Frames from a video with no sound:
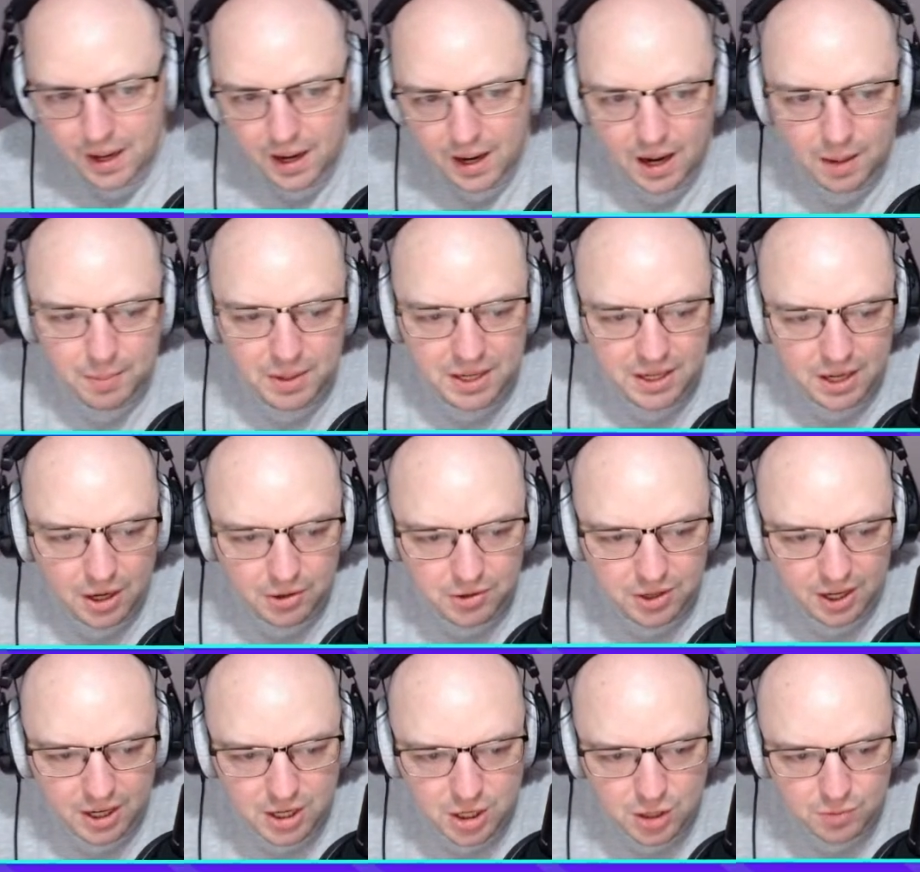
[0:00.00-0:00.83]
I mean,
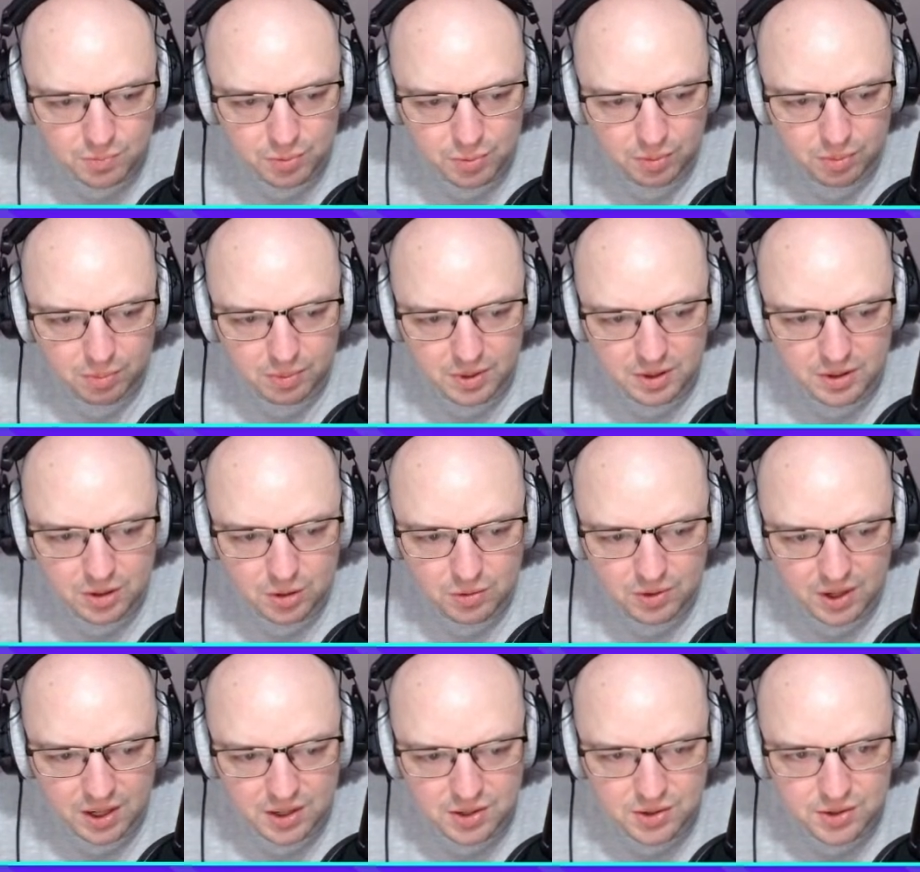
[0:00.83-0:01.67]
okay, you'd probably do
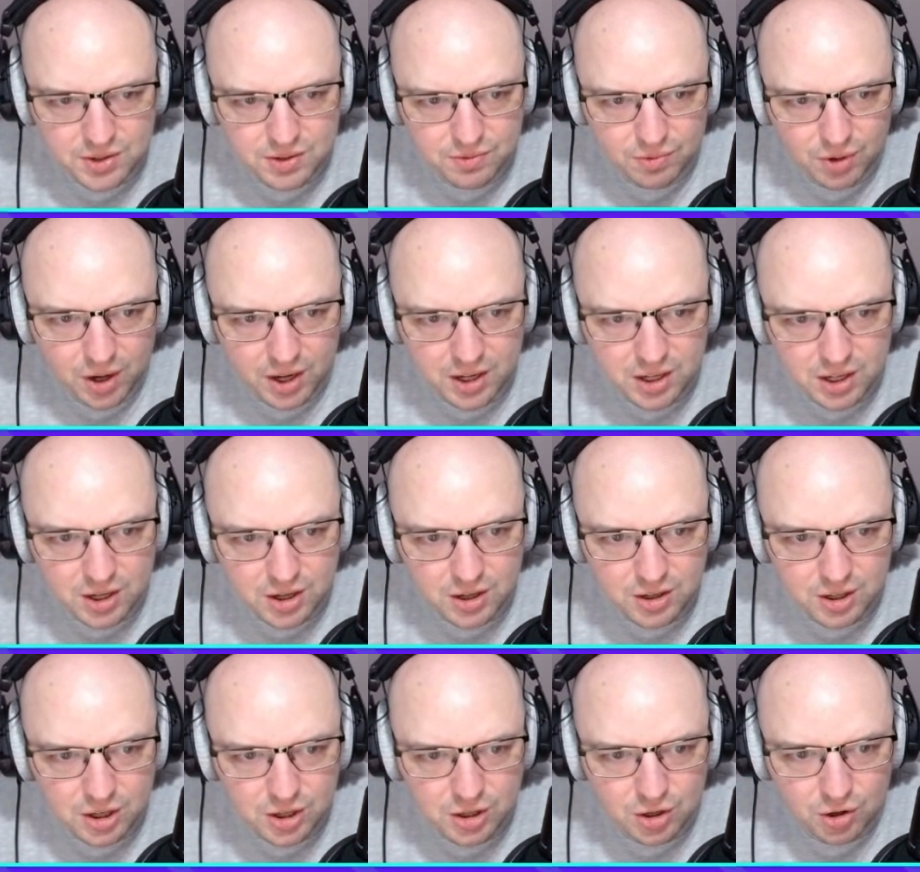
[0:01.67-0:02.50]
this, right?
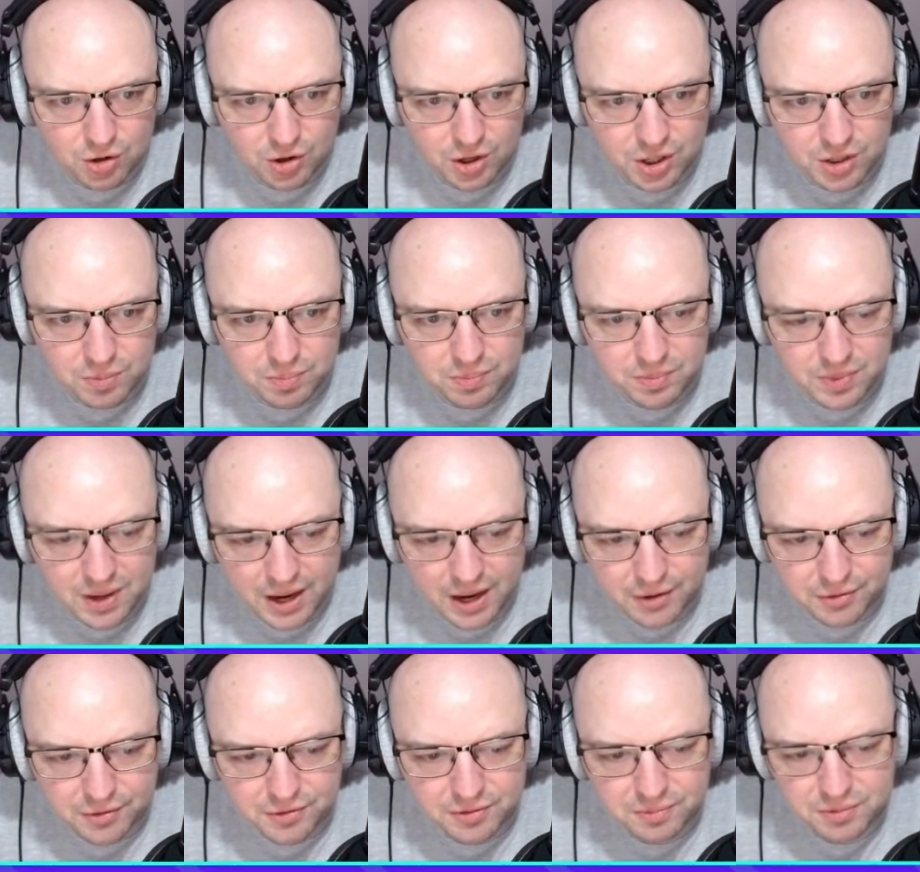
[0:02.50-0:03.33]
You're not going to
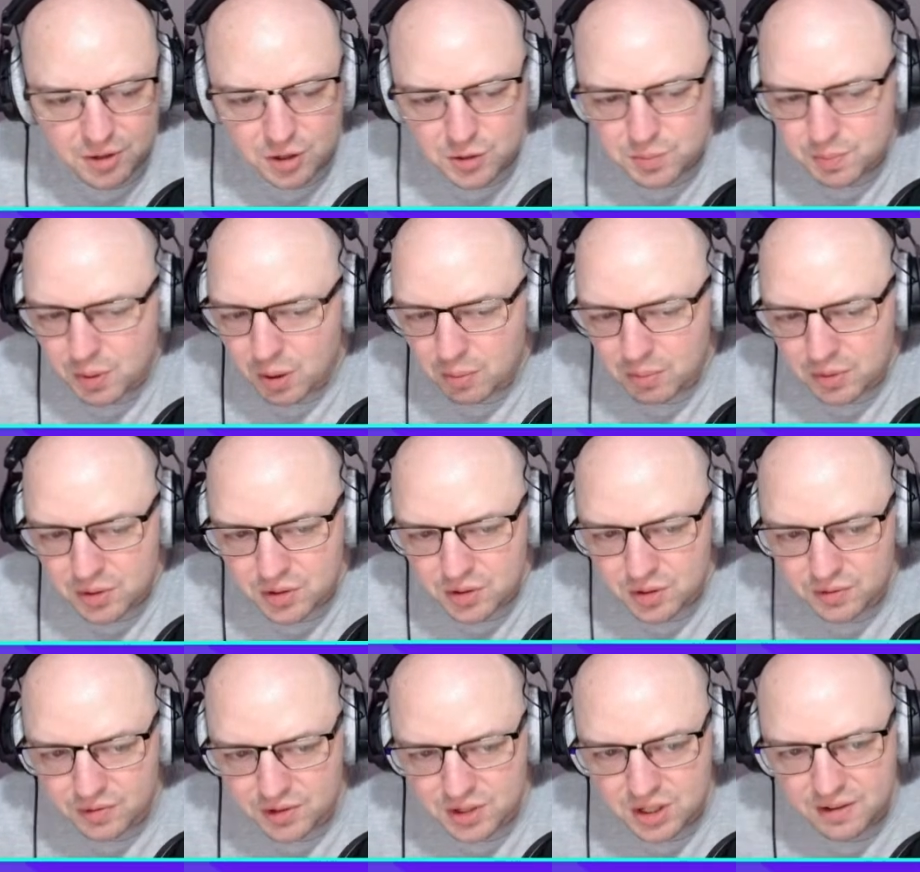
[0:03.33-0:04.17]
have, because Botman's
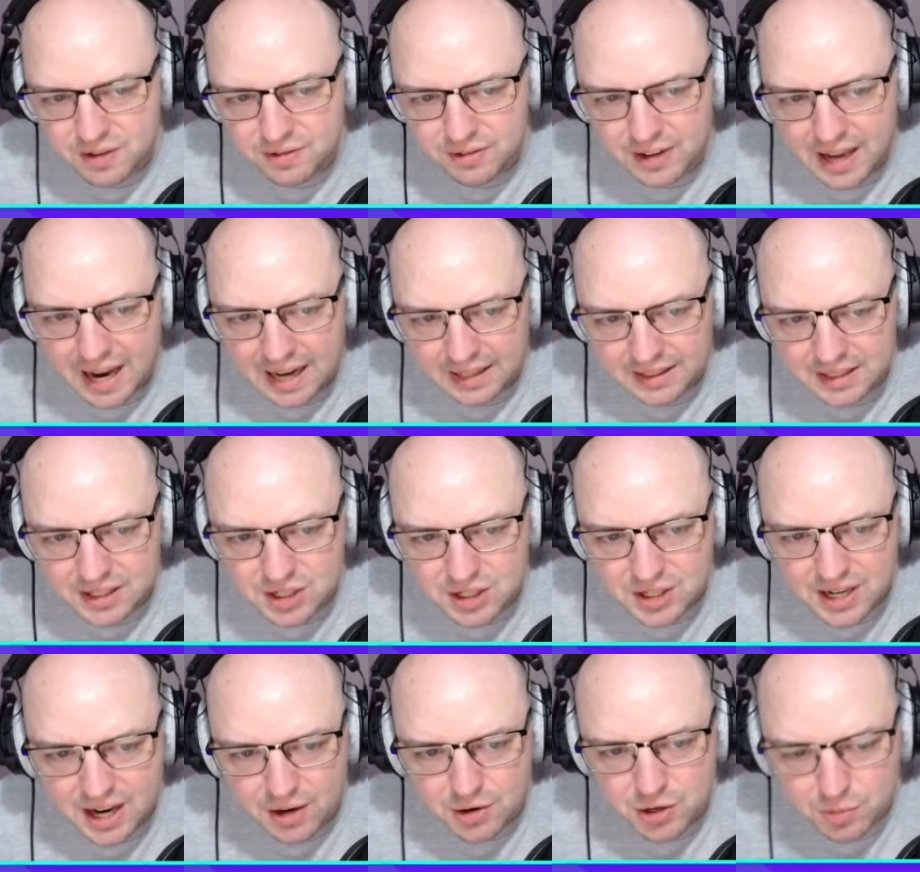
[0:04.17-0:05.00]
obviously flagged, this
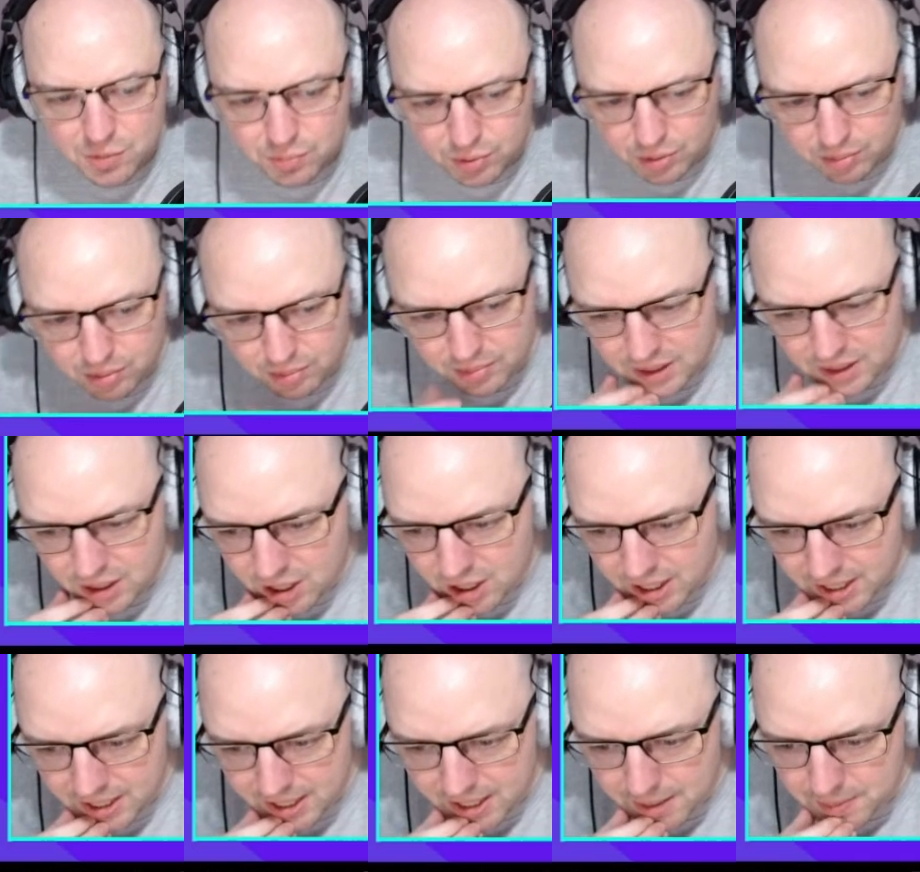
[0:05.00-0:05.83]
is how you'd probably
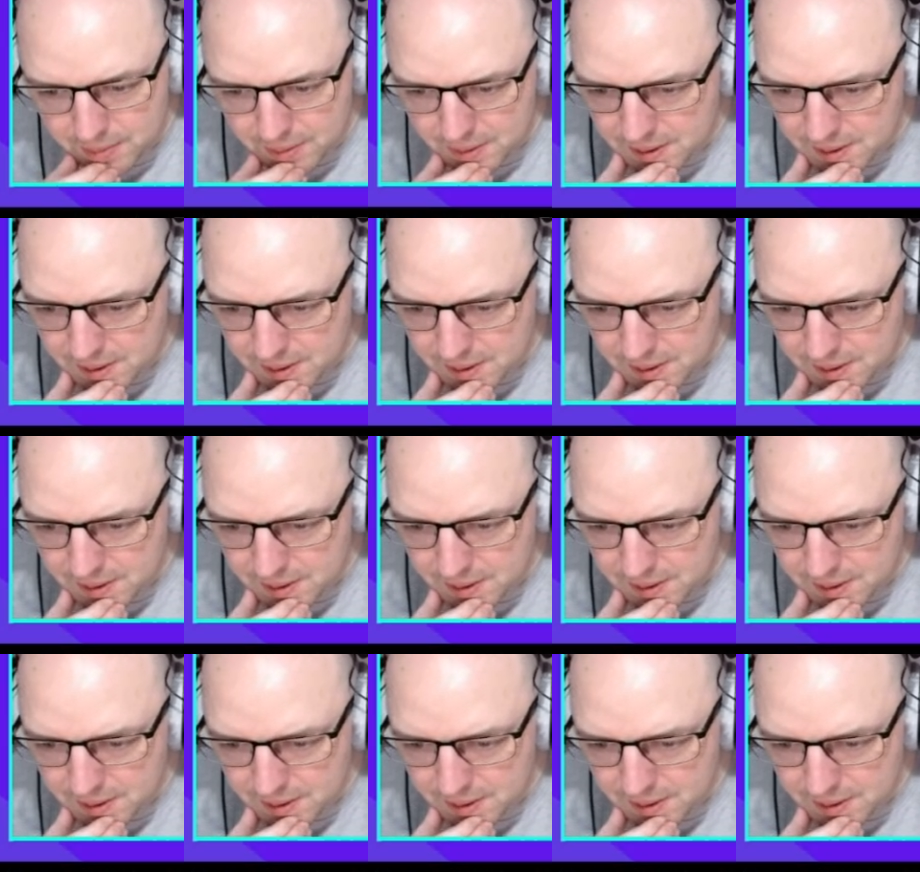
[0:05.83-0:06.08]
line up.